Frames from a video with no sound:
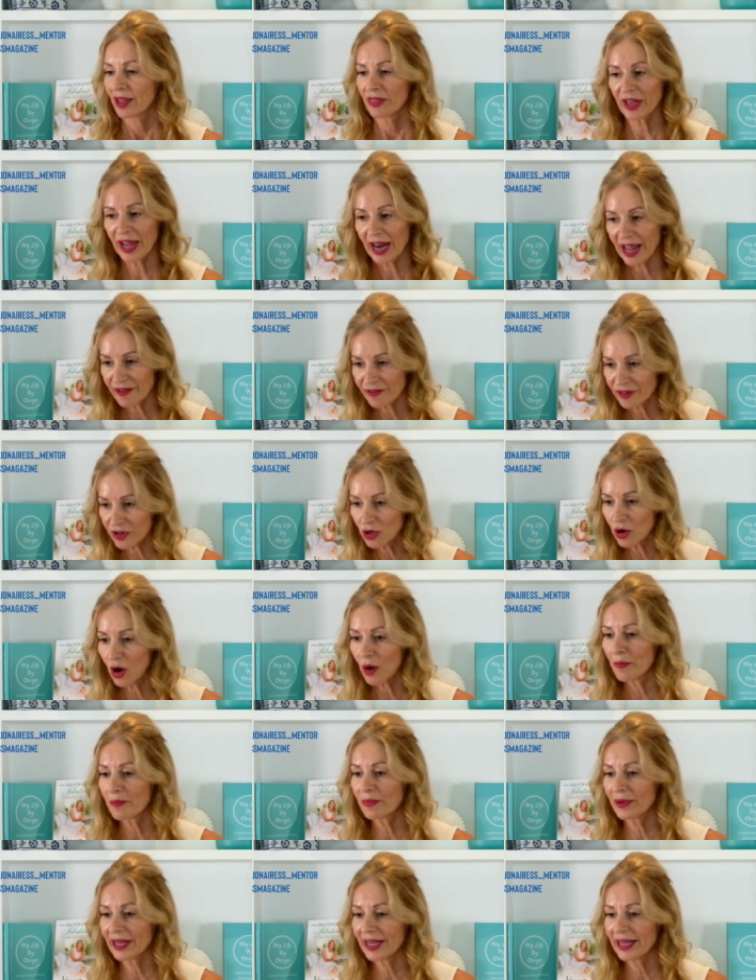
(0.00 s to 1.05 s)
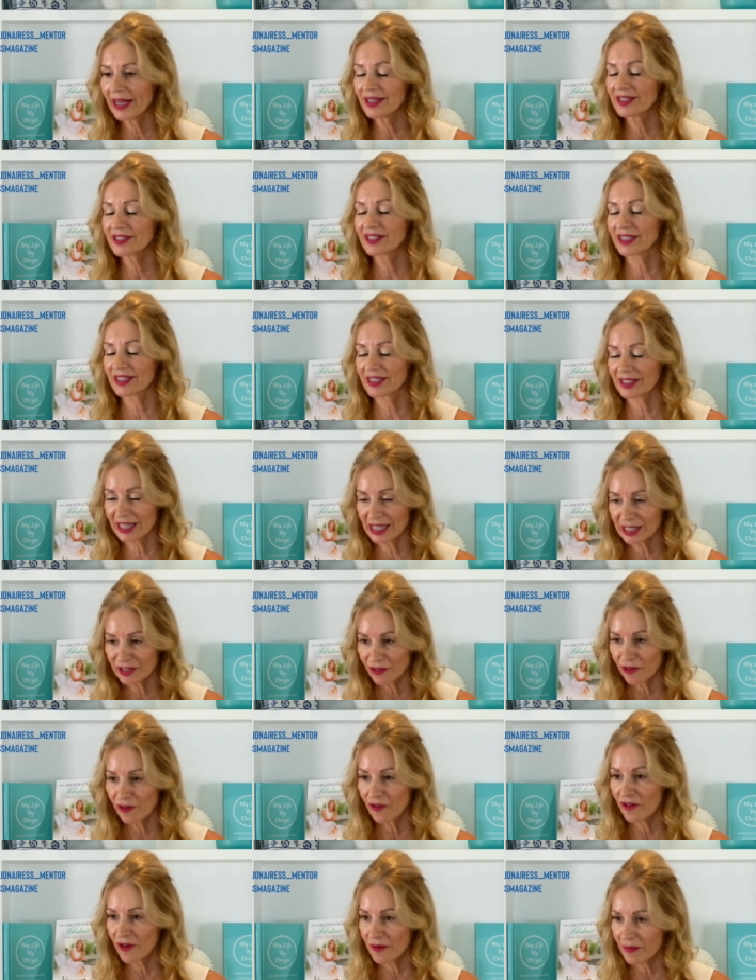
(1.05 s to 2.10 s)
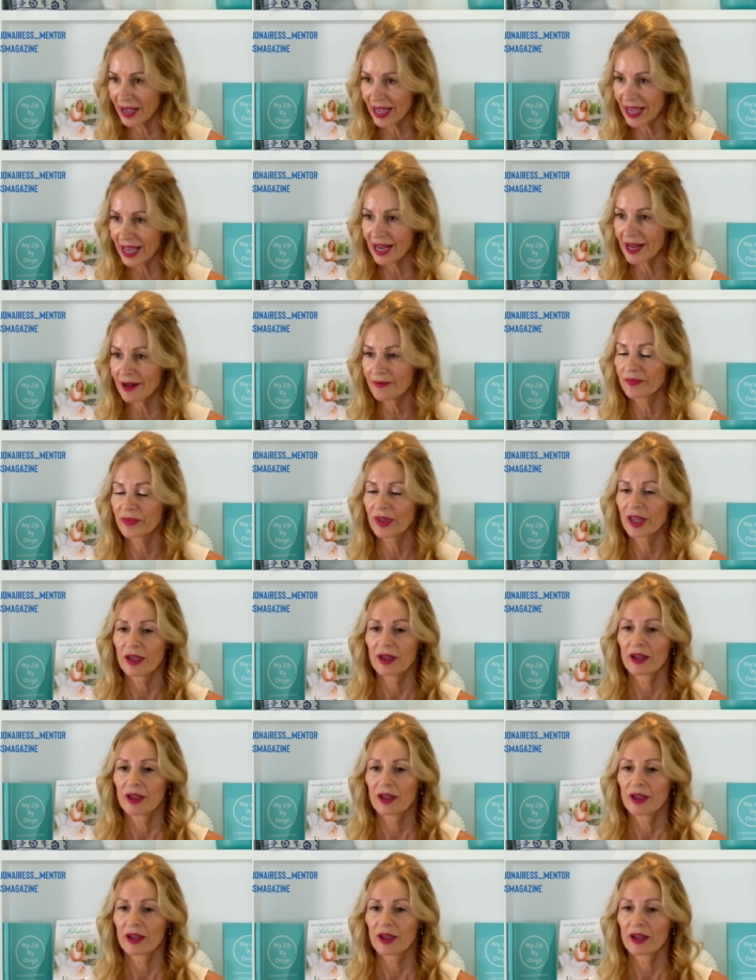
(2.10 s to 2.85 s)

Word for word: that have not been successful for me